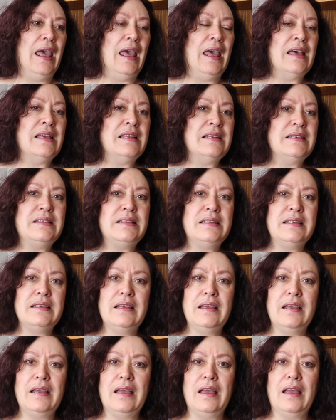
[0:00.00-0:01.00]
And
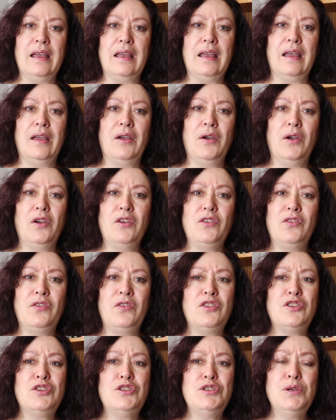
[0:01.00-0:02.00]

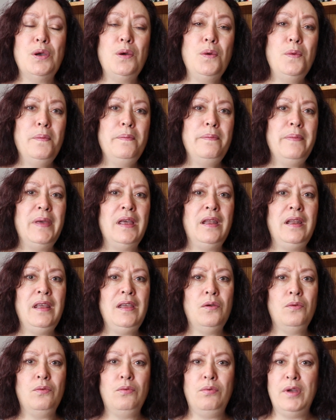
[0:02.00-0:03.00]
so
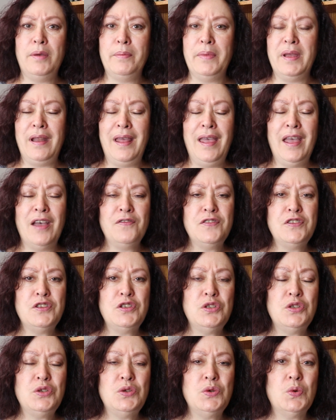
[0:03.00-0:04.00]
many women have
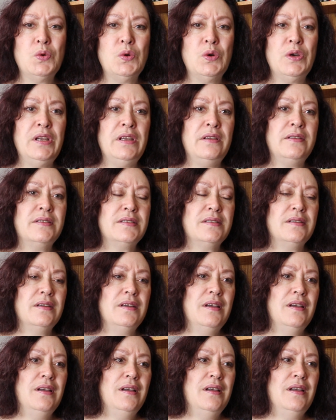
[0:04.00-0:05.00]
stories,
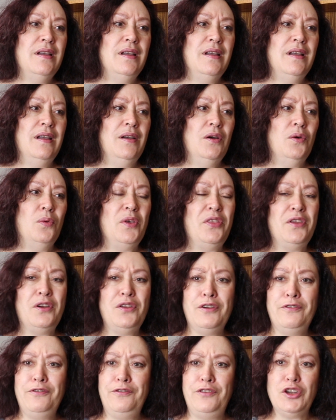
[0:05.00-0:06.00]

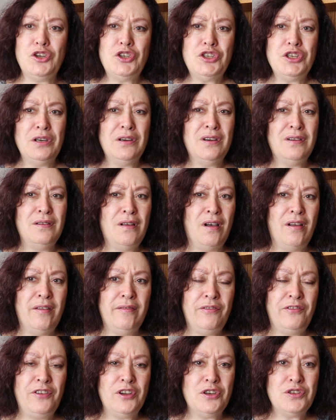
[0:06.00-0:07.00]
whether they're fiction or
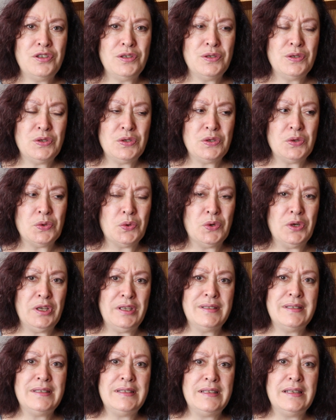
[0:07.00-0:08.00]
nonfiction
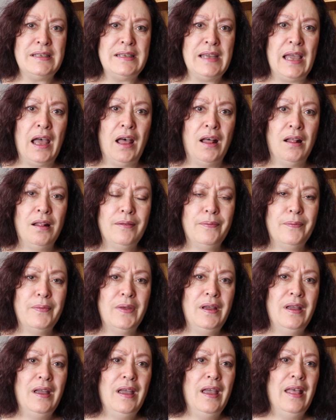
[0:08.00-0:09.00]
stories, to tell.
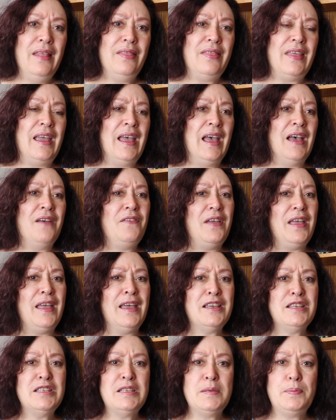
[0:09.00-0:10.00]
They have
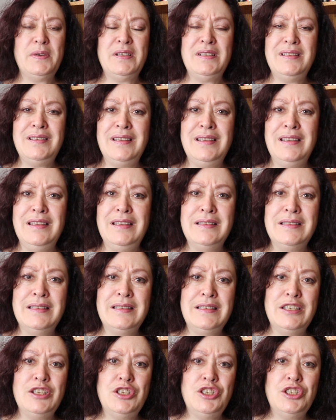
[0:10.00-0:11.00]

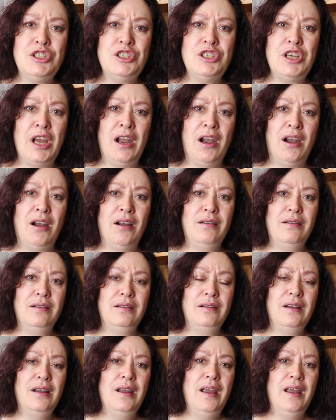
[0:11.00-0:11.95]
expertise to share.